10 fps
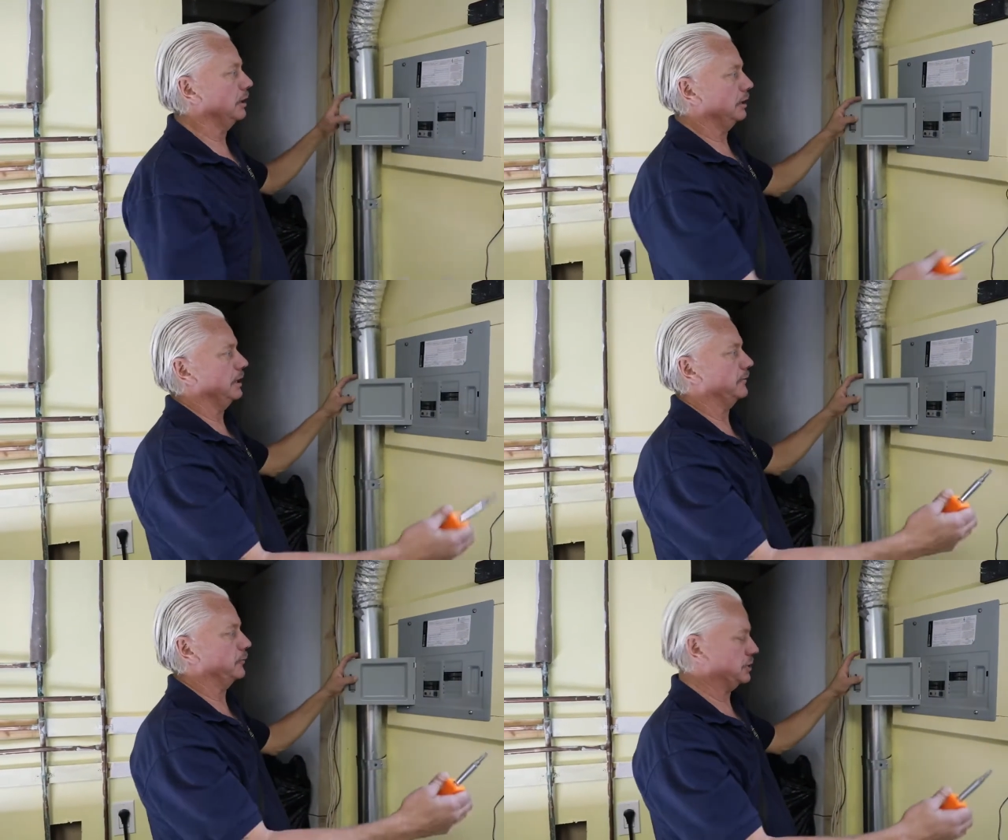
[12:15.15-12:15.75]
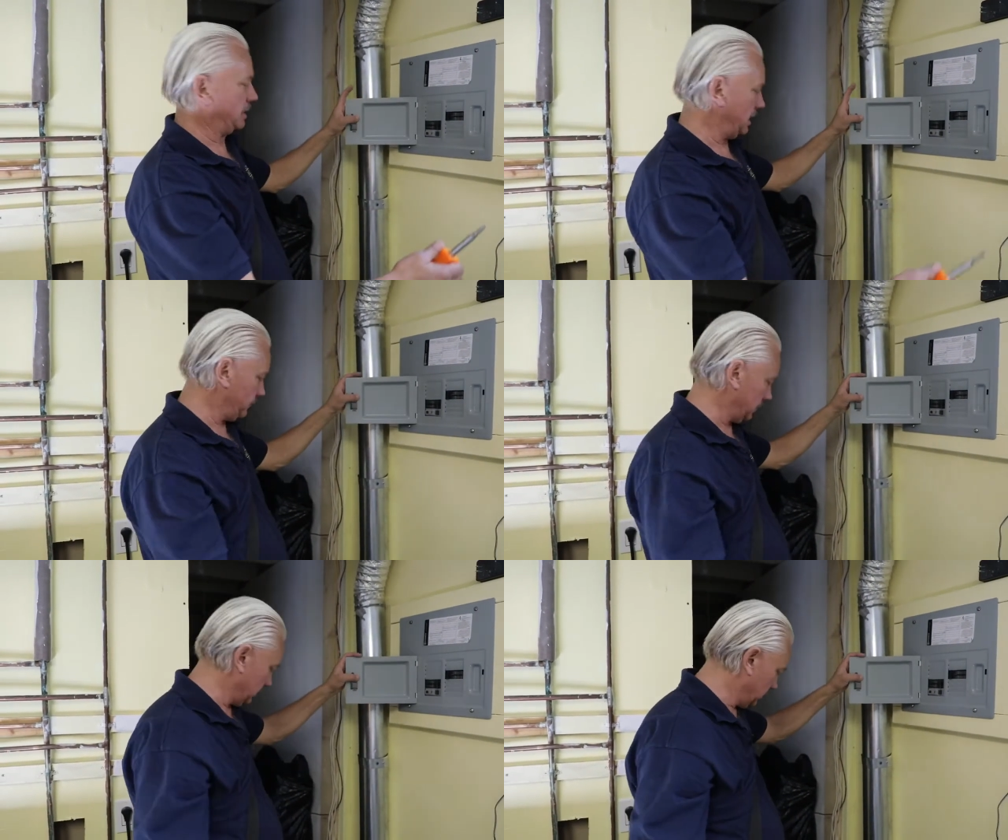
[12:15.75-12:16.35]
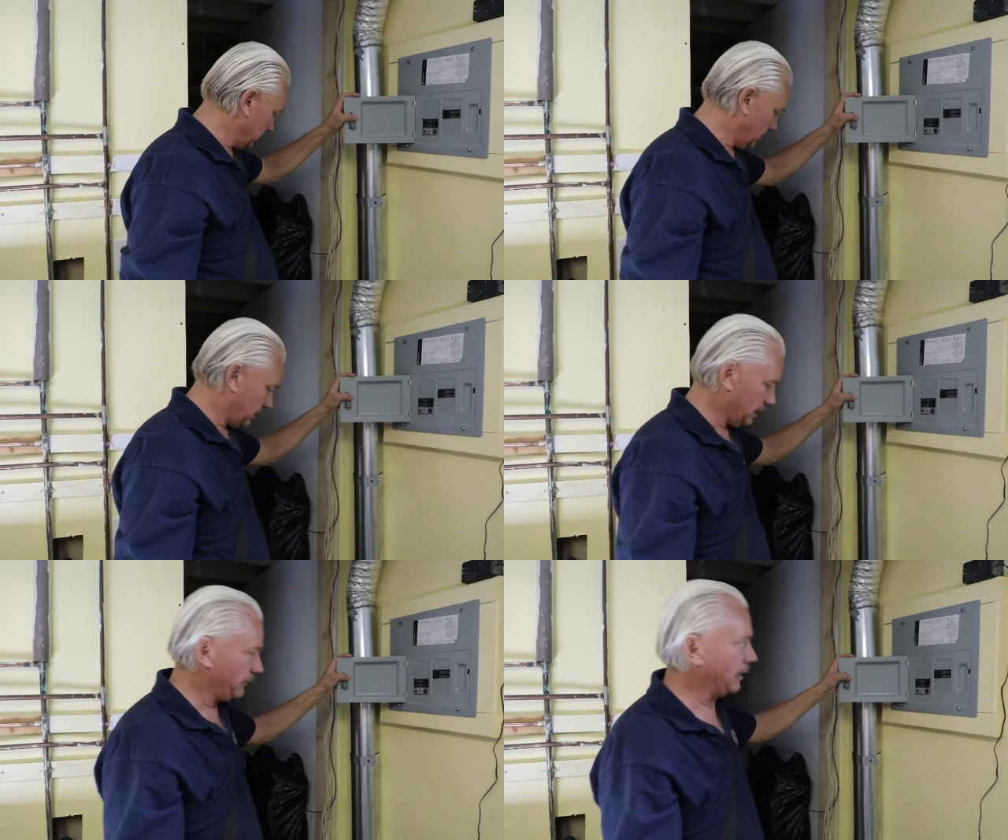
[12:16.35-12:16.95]
and that's for safety.
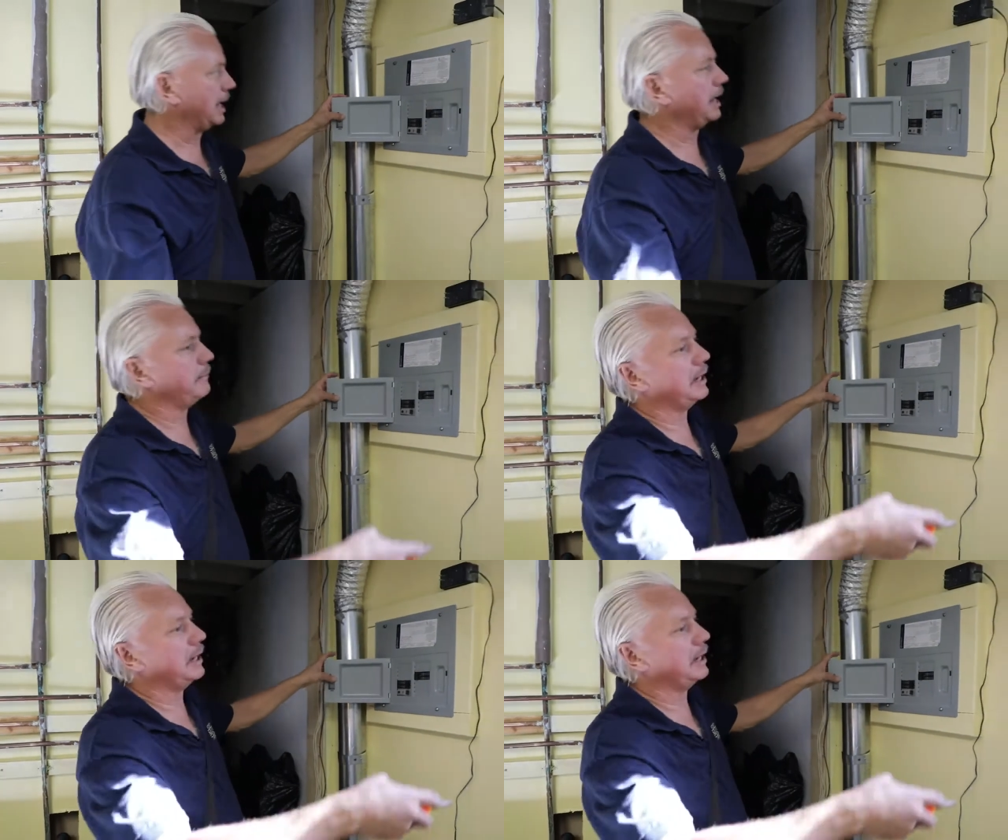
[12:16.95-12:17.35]
If I'm